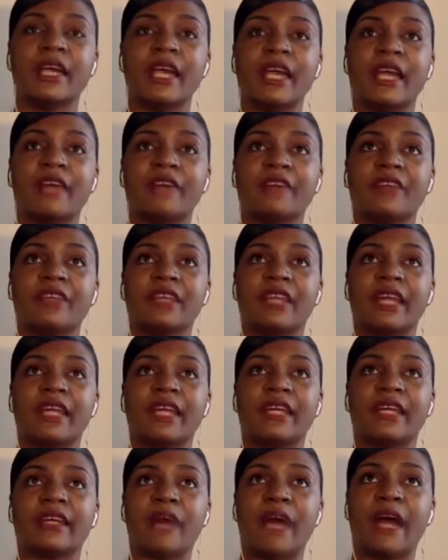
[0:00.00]
And I feel
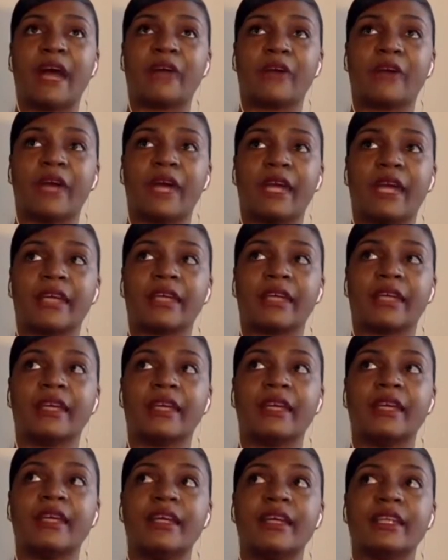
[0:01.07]
like IRAC
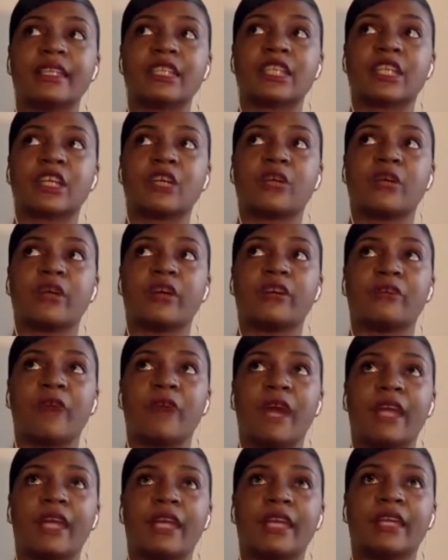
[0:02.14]
it's a good way of
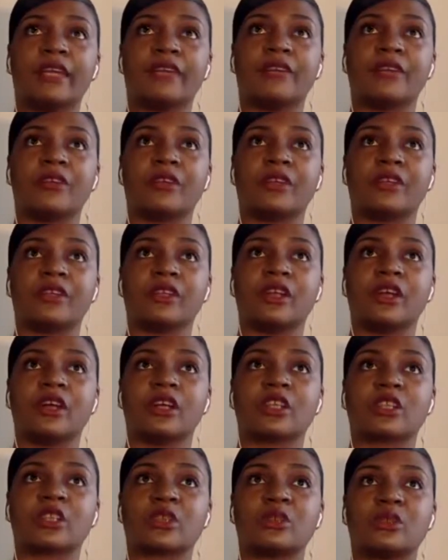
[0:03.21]
writing if you're in law
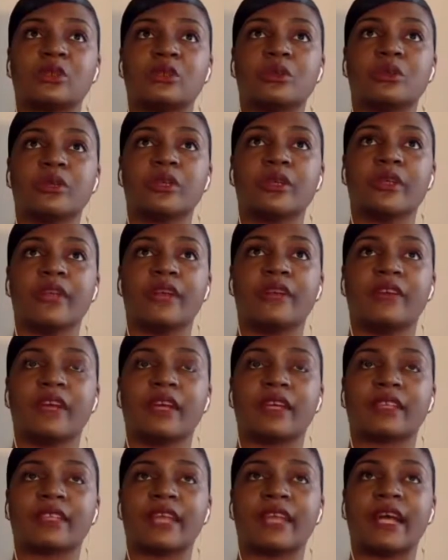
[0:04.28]
school and you have a lot
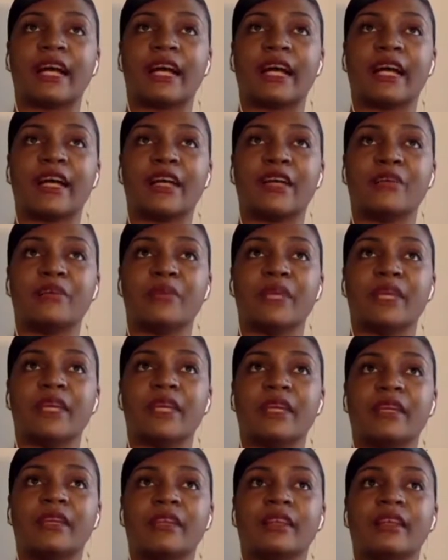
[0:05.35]
of time
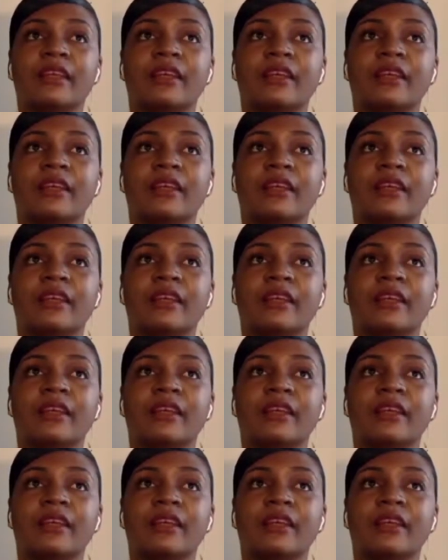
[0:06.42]
and